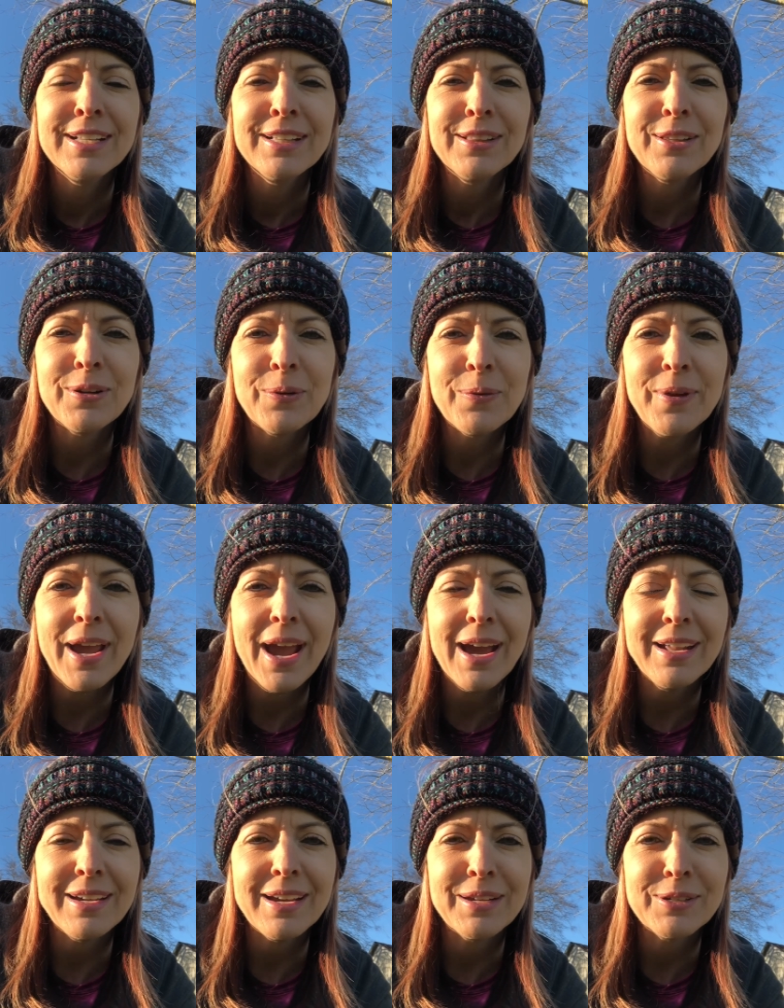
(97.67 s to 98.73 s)
little
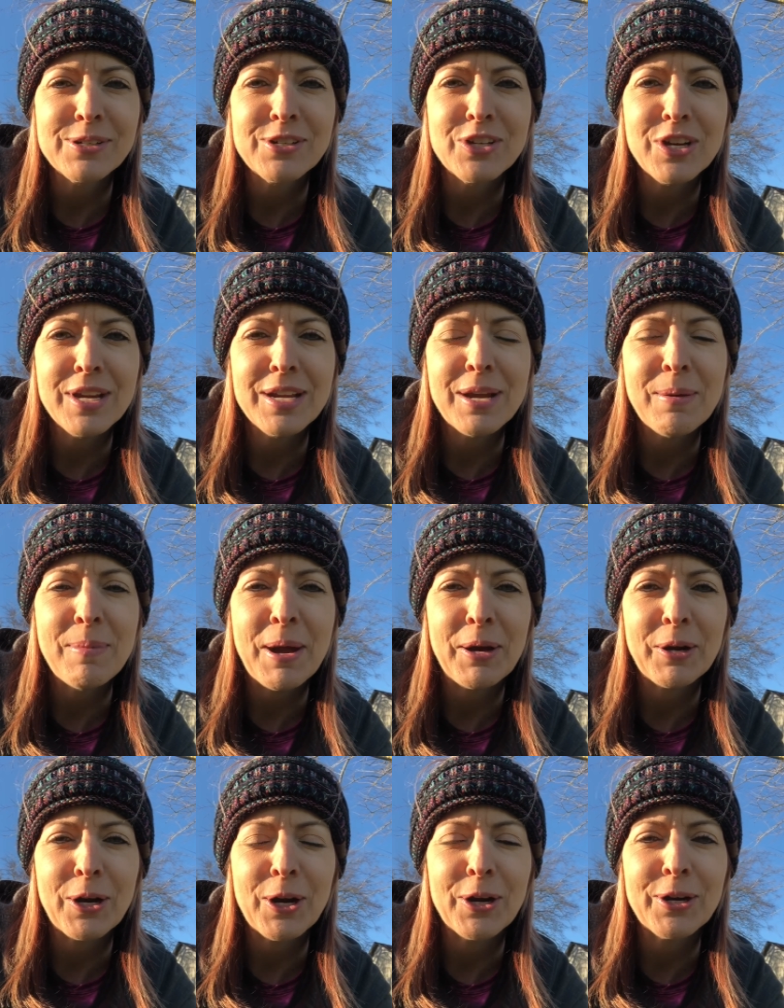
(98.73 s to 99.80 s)
cat energy
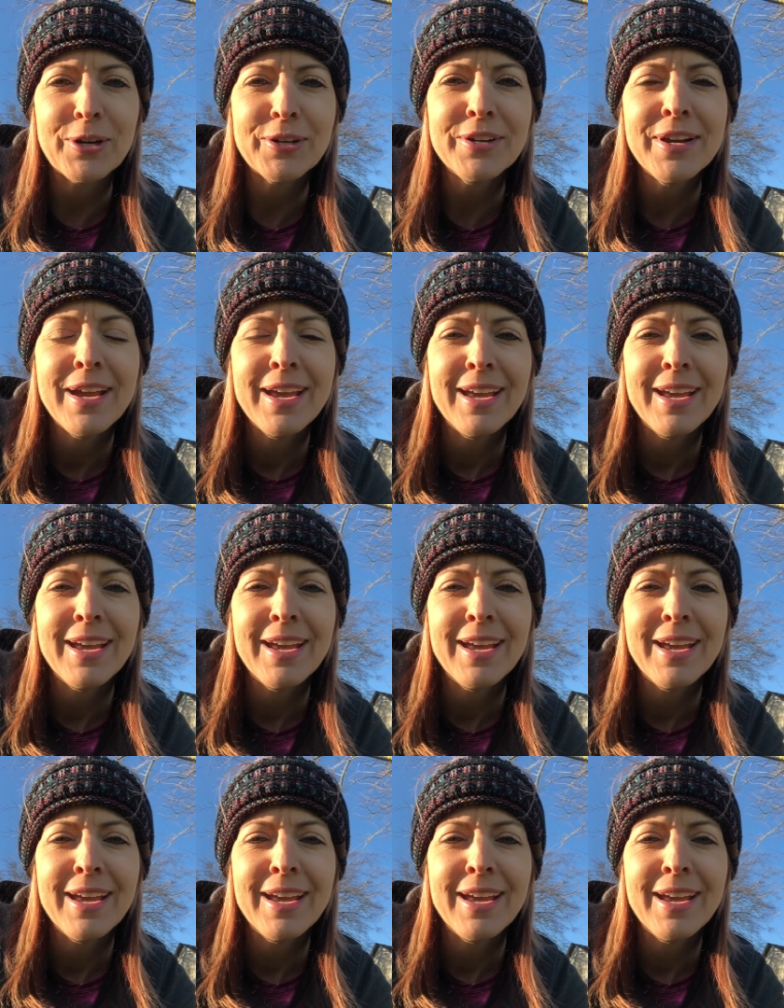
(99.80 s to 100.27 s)
about her.